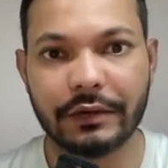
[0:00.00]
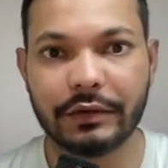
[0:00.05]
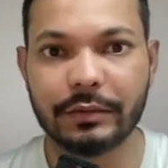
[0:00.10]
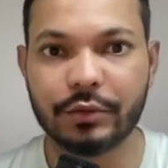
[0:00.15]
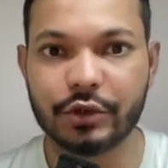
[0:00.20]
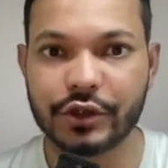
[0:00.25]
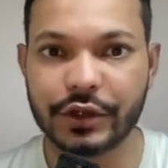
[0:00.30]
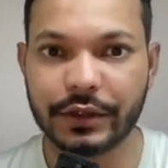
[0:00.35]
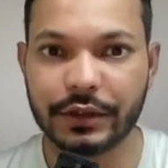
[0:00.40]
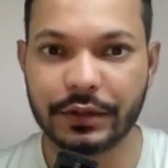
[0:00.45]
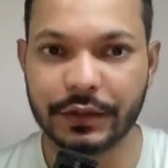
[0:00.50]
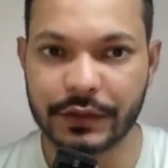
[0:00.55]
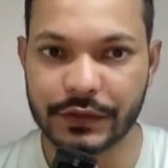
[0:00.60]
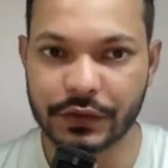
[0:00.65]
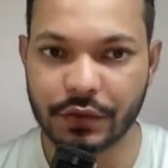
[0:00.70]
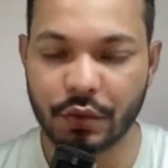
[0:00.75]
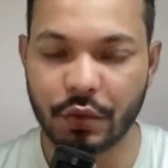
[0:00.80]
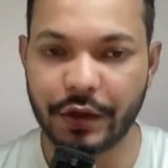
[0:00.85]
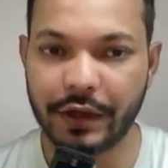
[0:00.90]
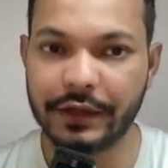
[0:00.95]
with pushing
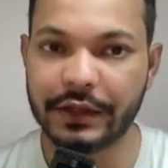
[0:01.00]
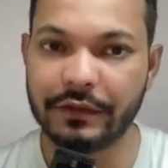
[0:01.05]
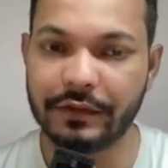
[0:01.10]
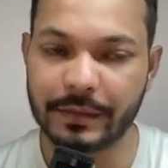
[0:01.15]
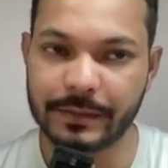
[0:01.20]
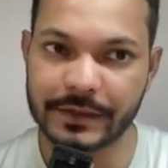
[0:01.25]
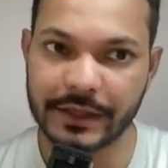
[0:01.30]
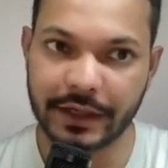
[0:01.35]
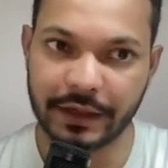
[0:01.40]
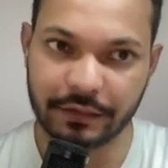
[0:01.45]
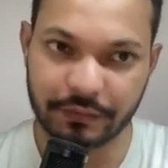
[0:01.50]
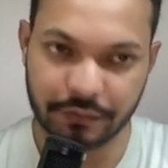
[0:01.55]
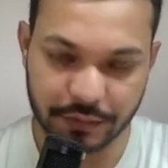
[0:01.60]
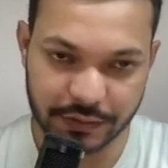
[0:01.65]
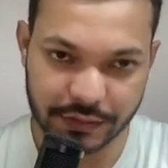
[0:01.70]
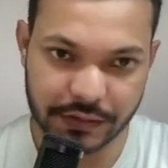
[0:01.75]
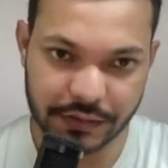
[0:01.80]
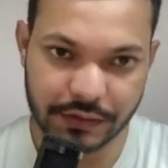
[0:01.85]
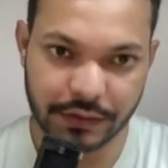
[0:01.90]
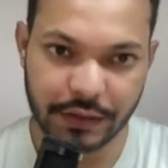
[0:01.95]
this code in the website
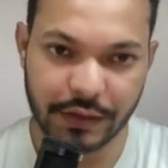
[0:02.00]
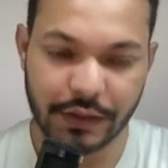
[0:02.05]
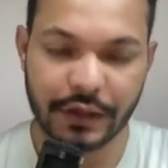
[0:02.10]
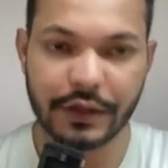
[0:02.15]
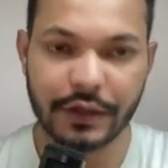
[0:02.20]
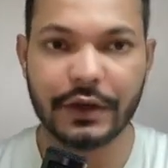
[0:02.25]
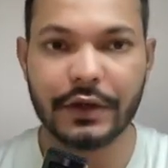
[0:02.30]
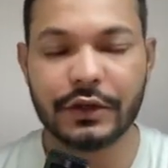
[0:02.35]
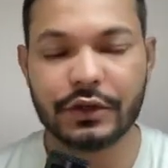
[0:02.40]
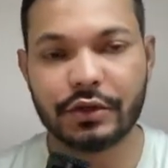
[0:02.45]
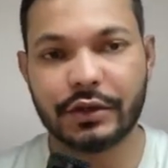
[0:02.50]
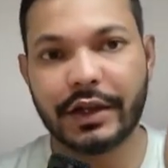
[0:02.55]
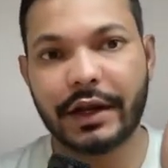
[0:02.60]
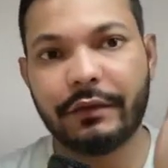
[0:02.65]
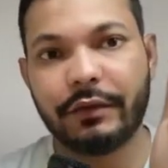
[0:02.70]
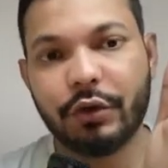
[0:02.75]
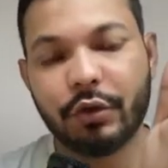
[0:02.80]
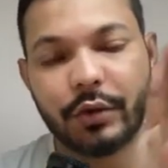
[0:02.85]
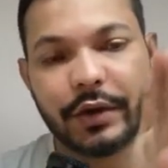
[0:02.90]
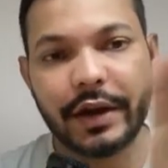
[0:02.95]
first, so
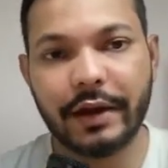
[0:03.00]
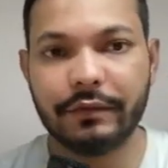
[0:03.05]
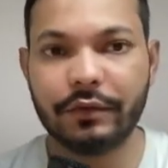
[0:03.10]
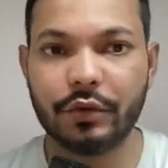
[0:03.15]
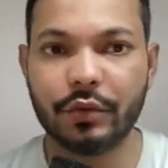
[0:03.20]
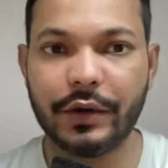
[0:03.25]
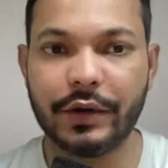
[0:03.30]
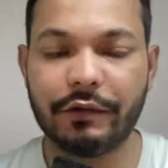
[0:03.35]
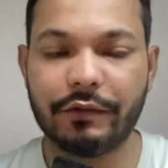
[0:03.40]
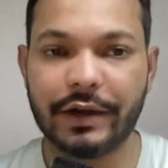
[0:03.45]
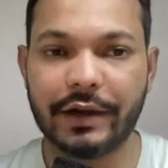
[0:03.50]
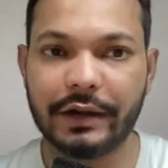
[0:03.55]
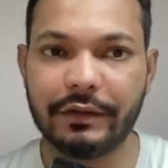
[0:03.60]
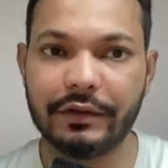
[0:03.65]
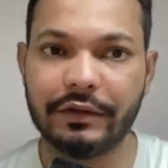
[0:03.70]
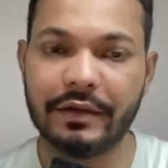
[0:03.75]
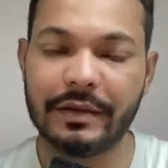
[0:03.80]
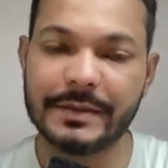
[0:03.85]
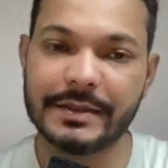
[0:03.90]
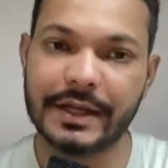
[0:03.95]
that we don't have to interact
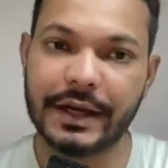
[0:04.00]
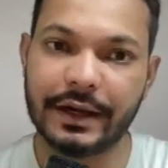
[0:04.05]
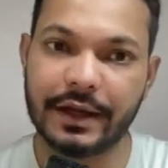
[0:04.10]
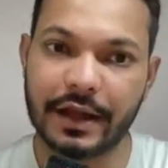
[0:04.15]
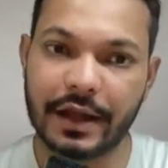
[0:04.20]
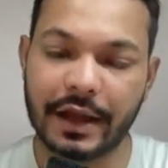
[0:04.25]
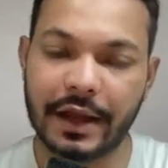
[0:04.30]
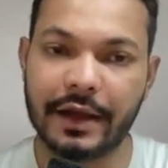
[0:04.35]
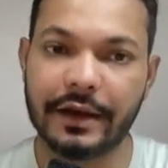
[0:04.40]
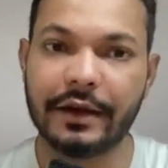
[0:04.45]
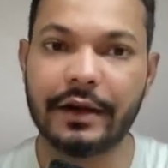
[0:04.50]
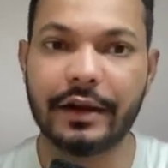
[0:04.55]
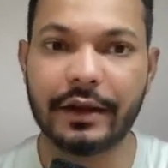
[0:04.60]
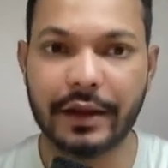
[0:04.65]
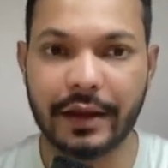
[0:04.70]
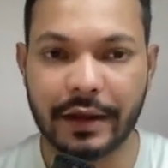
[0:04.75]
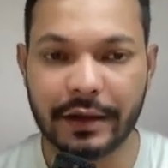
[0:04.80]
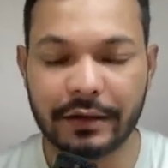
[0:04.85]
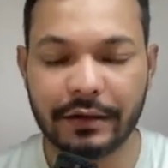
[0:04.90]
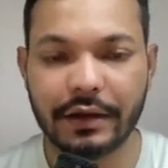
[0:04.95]
with website again and
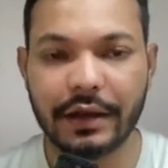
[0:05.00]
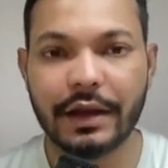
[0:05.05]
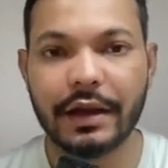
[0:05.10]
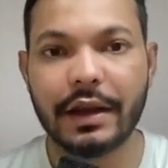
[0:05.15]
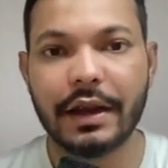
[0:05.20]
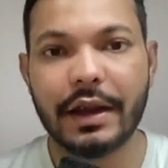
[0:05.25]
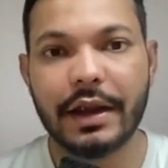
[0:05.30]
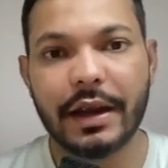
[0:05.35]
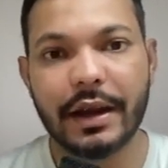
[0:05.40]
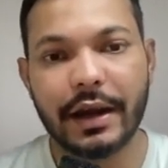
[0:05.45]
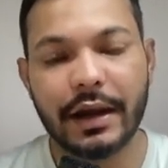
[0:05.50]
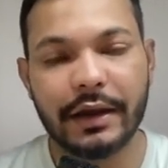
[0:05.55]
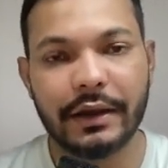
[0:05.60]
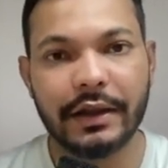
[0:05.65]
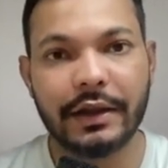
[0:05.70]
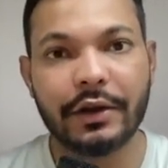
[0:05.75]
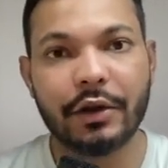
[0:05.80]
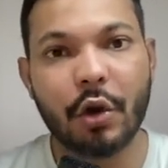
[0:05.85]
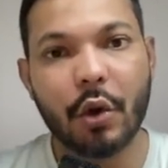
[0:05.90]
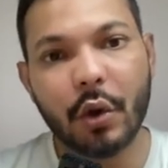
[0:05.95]
again. And
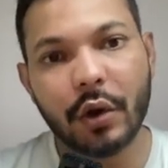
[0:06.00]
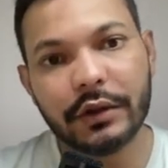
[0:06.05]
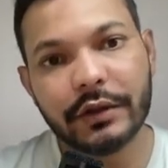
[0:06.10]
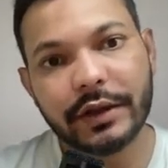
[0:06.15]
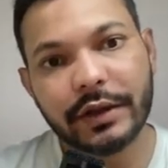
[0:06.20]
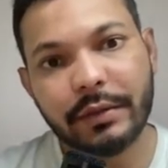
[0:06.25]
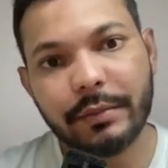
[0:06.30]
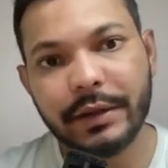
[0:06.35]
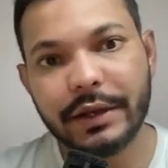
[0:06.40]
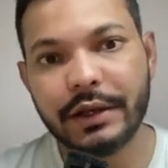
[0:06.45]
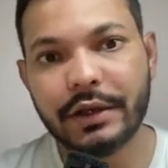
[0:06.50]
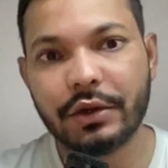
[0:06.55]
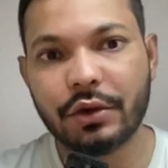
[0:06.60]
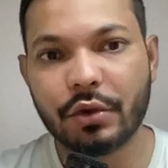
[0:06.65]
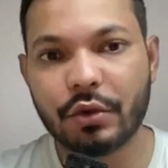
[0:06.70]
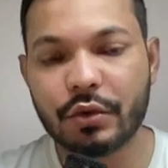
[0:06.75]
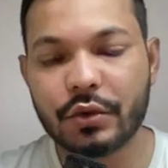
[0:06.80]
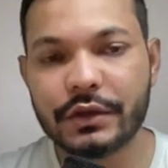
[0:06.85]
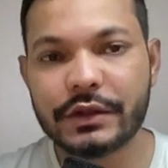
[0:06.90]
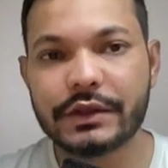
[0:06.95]
then all the remaining
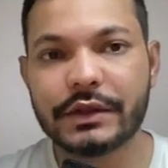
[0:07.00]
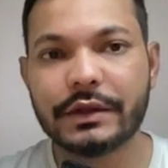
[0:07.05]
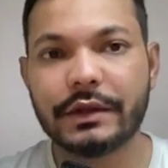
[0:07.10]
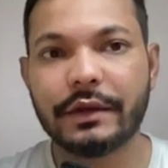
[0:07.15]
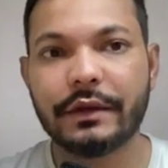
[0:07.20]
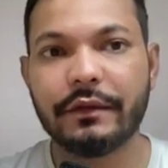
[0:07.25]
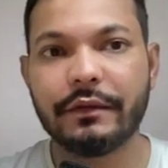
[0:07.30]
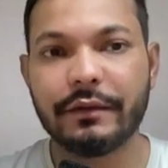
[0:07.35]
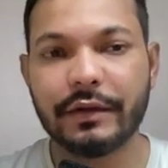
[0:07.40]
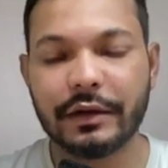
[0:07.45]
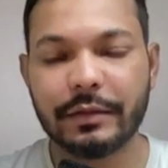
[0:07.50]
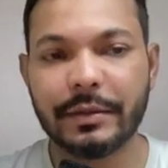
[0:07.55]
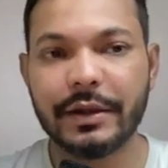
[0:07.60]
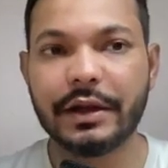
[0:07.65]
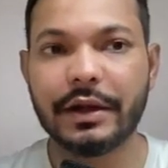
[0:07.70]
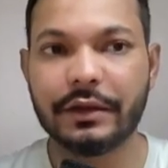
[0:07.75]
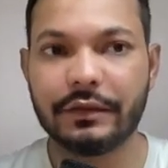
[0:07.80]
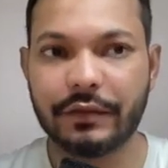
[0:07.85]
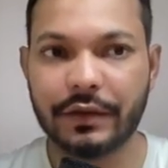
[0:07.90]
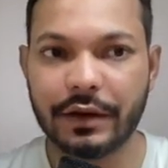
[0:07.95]
codes will be
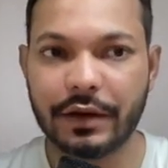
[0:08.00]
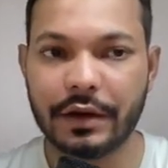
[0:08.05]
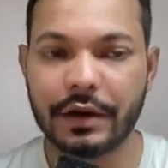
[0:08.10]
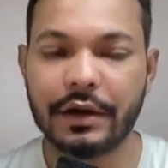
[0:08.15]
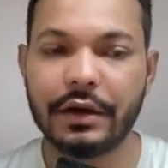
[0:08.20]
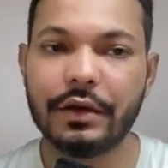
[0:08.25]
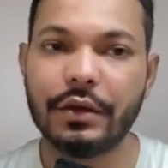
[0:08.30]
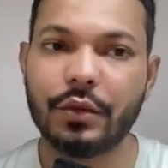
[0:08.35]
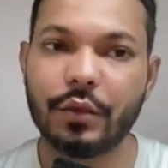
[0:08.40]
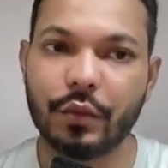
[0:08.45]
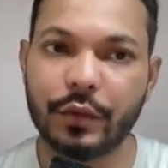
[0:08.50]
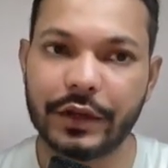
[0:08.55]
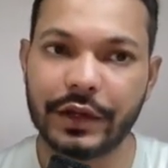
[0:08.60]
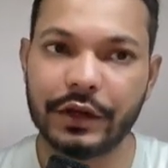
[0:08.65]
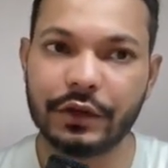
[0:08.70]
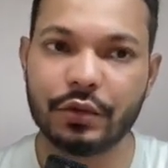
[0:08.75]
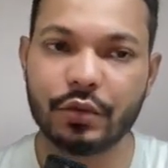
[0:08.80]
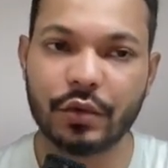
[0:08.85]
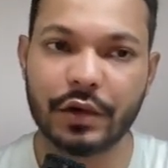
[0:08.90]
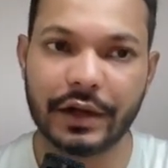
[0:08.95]
configured
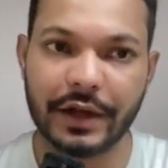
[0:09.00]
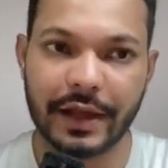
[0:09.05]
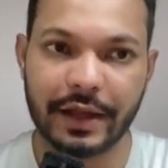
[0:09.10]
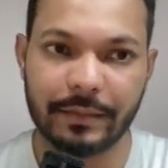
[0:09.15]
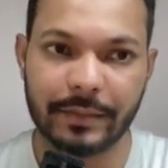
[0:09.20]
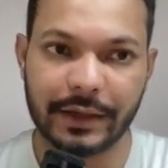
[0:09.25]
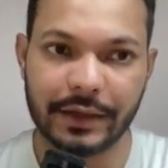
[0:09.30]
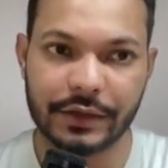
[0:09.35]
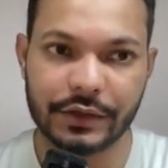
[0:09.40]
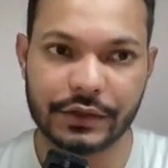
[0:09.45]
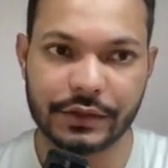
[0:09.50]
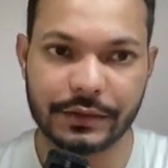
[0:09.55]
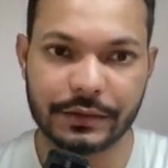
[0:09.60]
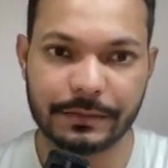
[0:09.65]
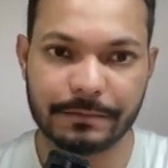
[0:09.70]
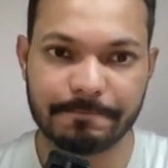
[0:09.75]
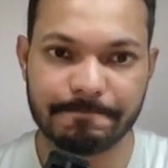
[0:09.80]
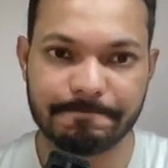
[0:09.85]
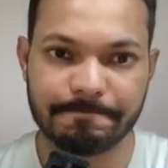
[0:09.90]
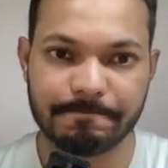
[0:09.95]
within Google Tag Manager.
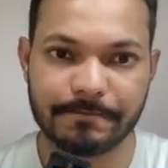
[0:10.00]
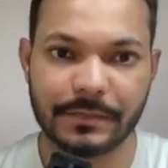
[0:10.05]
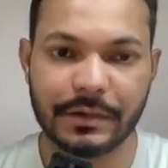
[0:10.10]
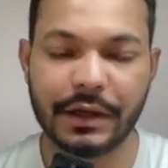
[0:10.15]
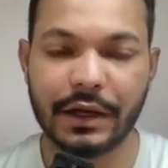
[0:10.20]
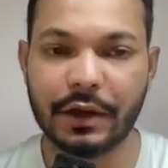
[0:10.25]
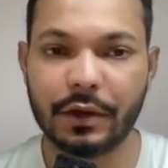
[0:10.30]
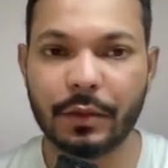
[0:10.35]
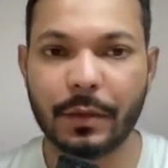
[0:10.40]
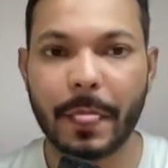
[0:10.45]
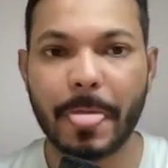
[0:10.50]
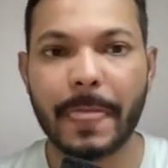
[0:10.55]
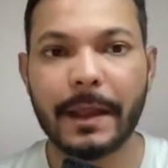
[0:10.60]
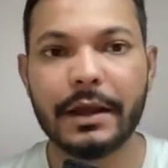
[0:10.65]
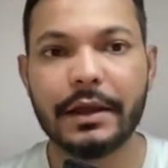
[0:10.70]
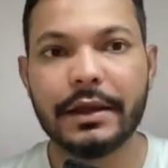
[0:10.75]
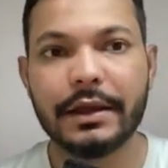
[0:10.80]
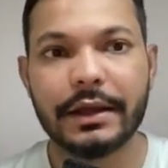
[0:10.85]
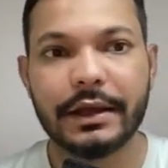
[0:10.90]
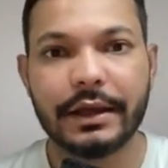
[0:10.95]
Now,
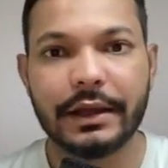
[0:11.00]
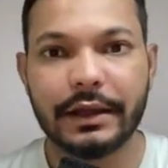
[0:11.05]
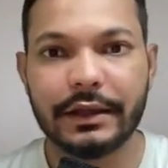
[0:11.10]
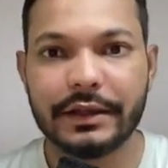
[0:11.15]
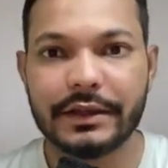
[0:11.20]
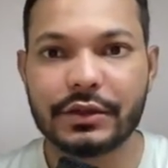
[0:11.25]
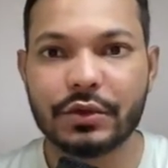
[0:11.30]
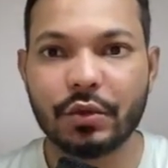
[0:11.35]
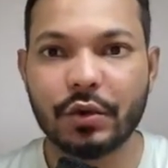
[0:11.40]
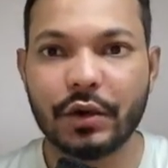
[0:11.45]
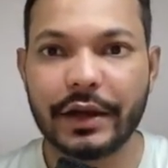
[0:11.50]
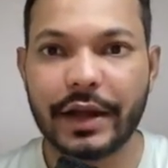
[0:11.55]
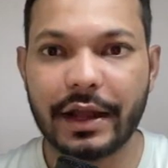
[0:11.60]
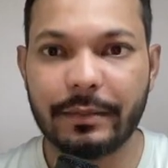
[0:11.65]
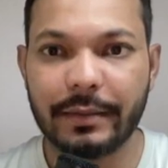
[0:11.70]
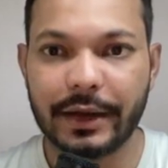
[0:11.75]
in this Google Tag